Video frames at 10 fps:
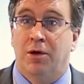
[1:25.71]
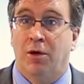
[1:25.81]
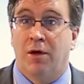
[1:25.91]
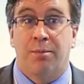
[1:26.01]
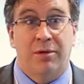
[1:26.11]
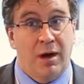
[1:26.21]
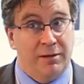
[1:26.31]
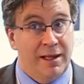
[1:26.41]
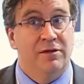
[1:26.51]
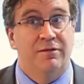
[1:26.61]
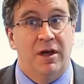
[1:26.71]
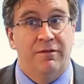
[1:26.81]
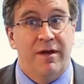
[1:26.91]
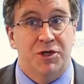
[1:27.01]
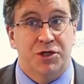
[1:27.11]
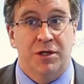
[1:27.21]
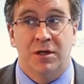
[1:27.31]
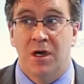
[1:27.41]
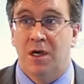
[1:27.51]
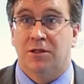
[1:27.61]
Our level of
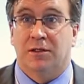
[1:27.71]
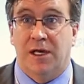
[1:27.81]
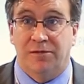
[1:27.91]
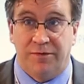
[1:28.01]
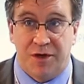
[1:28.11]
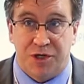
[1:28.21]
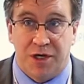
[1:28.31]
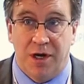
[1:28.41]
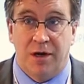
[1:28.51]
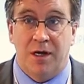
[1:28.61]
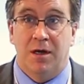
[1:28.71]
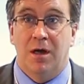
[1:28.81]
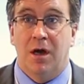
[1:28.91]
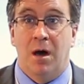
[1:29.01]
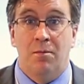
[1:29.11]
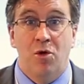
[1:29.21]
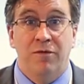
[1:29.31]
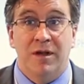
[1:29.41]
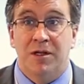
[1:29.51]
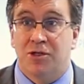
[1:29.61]
innovation, the level of engineering,
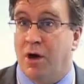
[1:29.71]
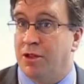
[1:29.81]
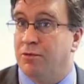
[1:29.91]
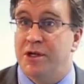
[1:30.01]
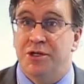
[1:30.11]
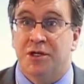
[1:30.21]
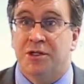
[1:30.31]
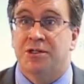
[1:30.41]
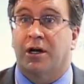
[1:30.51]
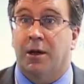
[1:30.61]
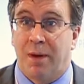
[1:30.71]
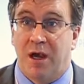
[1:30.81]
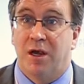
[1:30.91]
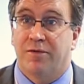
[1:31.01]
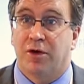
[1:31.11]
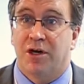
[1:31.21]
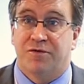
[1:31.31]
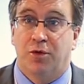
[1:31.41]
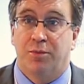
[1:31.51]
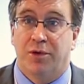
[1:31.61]
moving into other regions, our competitive
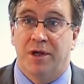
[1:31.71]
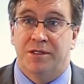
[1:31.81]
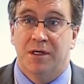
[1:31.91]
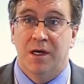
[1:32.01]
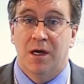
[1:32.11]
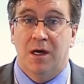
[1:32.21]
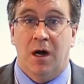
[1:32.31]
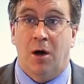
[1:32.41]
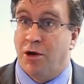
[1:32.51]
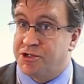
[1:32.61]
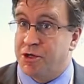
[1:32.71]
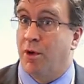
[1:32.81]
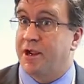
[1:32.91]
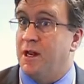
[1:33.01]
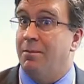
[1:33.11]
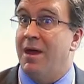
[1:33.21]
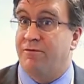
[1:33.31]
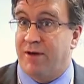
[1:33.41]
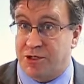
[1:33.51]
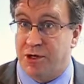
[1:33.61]
cost footprint, also working on
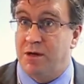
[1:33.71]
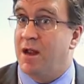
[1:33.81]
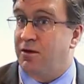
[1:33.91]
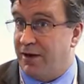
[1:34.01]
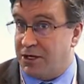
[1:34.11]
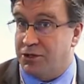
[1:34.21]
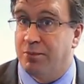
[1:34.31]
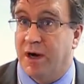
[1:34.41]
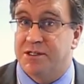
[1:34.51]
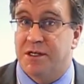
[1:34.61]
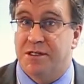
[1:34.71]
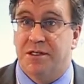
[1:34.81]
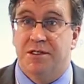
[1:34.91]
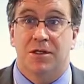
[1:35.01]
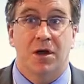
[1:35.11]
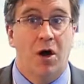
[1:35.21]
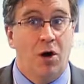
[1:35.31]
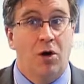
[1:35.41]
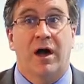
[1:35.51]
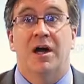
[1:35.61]
manufacturing processes,
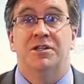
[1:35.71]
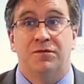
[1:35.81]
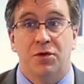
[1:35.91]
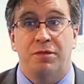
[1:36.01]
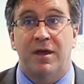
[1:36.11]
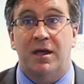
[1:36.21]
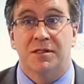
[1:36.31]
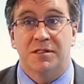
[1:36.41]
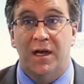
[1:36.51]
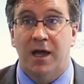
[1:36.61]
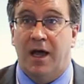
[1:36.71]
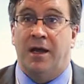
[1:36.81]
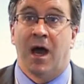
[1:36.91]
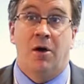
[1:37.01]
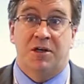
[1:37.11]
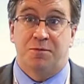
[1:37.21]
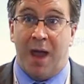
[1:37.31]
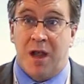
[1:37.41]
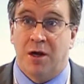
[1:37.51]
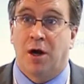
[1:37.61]
all kinds of new things, and now
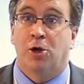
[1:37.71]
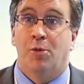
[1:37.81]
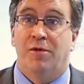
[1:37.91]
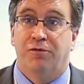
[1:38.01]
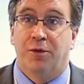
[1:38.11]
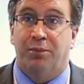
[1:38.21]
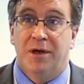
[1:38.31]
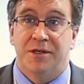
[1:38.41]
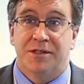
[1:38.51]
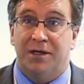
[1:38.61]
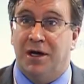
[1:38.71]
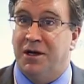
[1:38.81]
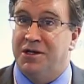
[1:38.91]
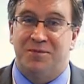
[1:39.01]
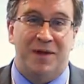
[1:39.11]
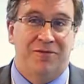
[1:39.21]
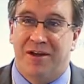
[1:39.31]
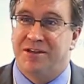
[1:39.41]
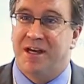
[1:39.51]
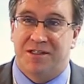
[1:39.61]
expanding our global footprint. It's been a
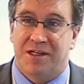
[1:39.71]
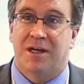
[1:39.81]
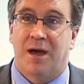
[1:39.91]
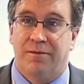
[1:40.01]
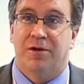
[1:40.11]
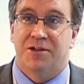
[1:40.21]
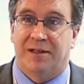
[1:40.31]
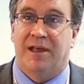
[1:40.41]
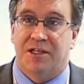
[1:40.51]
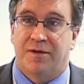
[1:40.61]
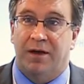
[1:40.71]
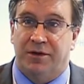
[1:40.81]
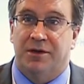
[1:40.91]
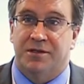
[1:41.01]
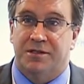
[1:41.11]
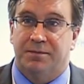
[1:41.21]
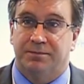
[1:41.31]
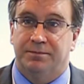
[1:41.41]
fantastic time for us in the last 5 years.